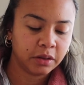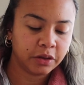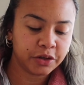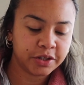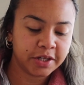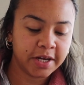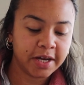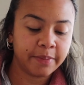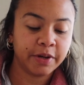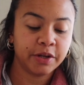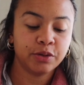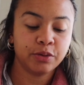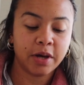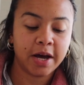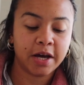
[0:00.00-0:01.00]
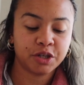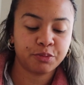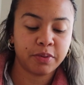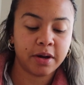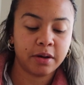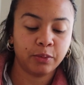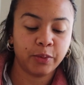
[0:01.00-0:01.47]
Thursday, I'm gonna do the hash
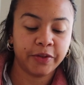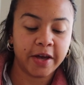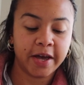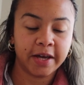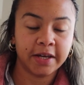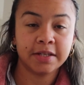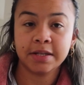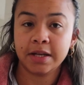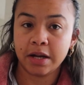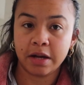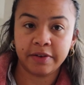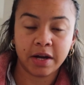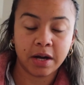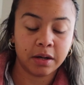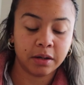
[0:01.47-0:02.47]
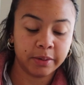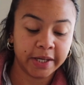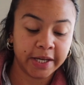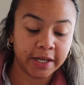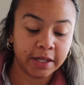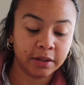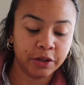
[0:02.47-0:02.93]
brown with eggs and avocado
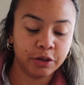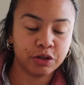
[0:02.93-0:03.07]
again.